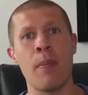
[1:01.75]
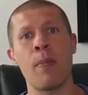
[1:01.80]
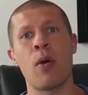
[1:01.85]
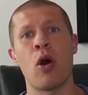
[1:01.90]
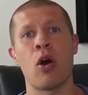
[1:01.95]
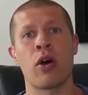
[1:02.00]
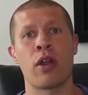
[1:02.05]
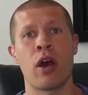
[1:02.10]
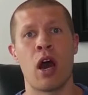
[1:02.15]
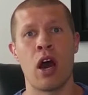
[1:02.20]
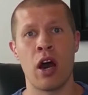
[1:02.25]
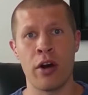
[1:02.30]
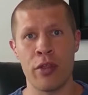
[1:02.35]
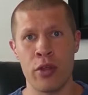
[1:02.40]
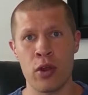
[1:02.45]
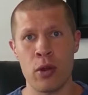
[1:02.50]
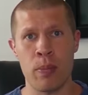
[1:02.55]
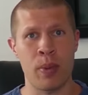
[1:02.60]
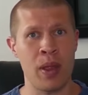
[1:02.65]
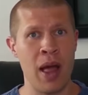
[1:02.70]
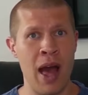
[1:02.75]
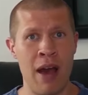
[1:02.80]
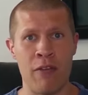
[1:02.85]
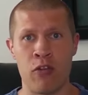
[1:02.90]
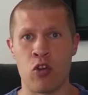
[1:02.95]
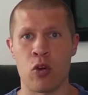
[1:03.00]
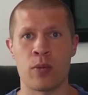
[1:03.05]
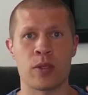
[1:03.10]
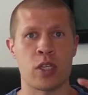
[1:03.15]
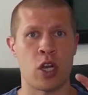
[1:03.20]
it up on other
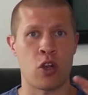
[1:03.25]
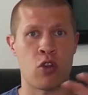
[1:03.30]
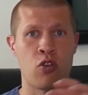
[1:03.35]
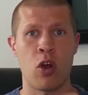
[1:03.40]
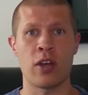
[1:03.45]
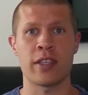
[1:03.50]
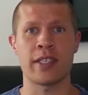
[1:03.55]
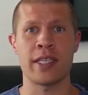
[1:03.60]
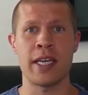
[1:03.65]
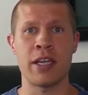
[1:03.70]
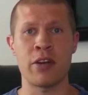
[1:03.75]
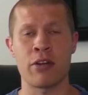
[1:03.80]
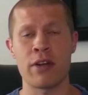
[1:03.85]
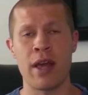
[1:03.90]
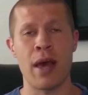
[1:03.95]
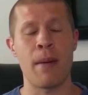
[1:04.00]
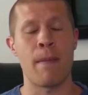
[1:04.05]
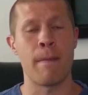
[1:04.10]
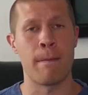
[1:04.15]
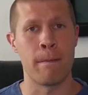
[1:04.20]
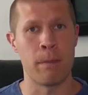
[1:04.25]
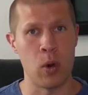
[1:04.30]
platforms across the internet,